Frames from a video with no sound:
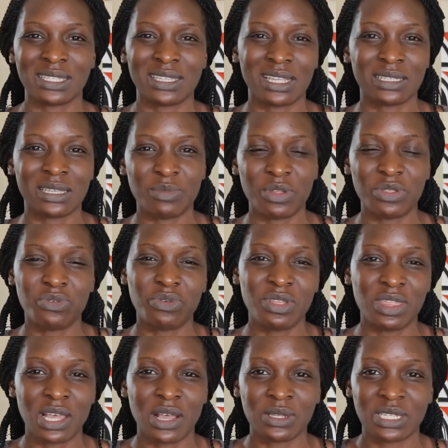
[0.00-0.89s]
That's about
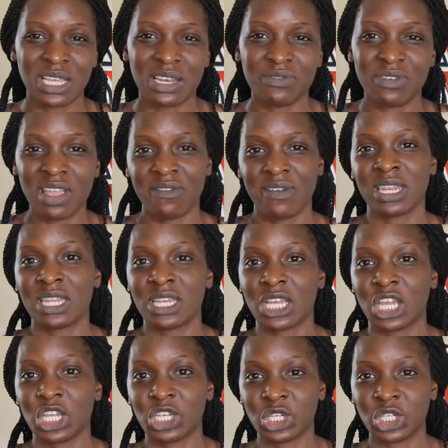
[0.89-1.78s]

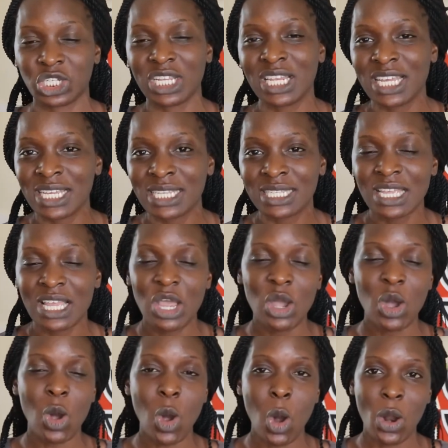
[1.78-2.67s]
3,500 Kenya shillings
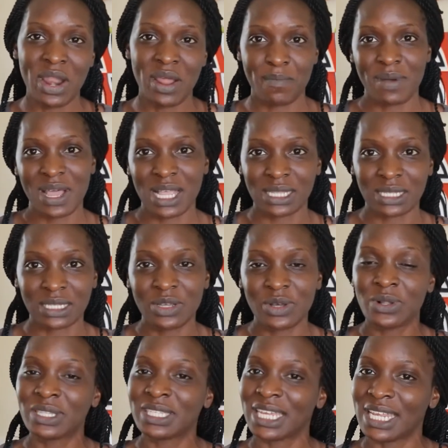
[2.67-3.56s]
on a bus.
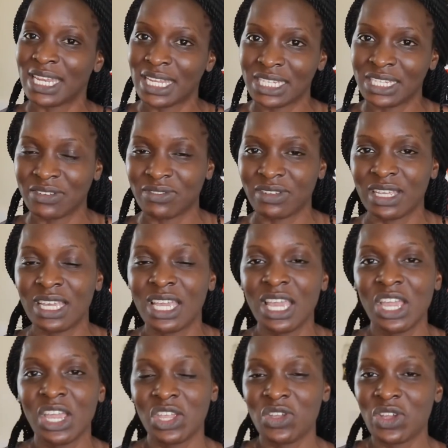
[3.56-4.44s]
Alternatively,
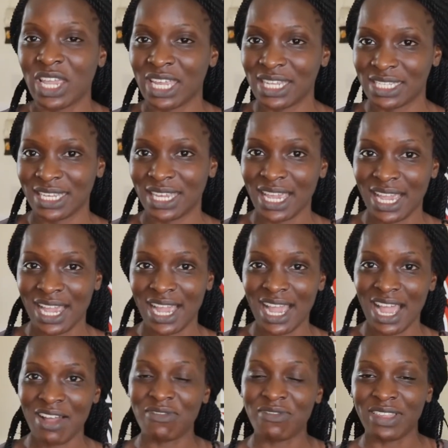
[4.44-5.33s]
you can take
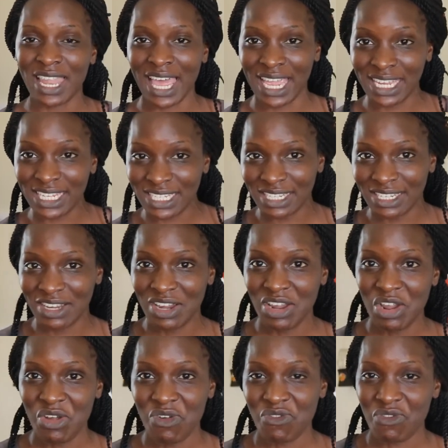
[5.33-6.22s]
a flight
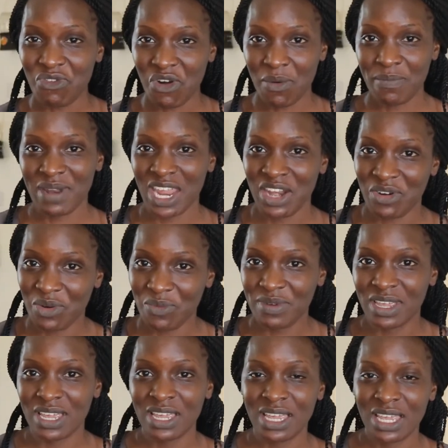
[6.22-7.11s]
from
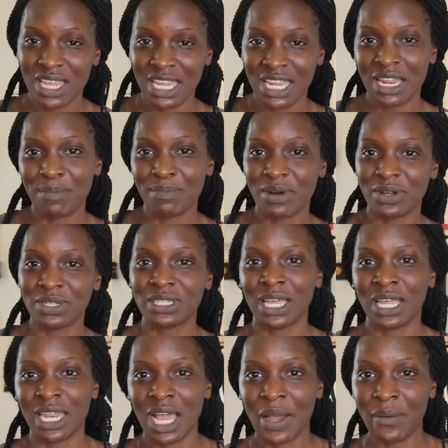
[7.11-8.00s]
Nairobi. In about
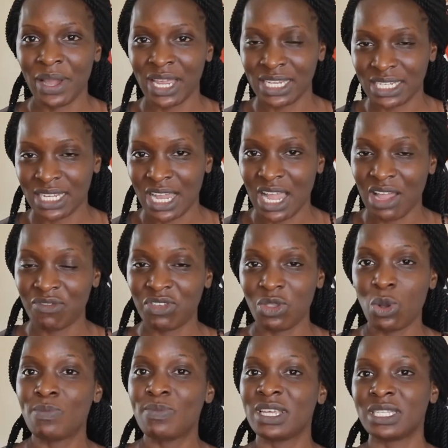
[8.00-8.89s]
an hour and a half,
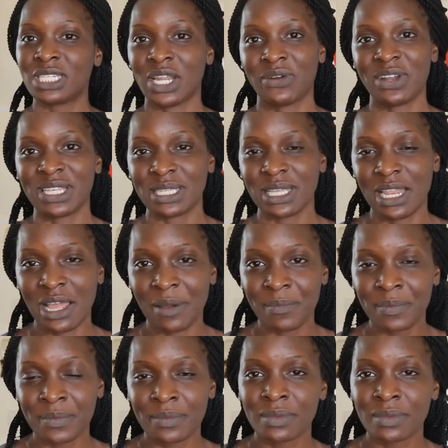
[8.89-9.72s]
you'll be in Dar es Salaam.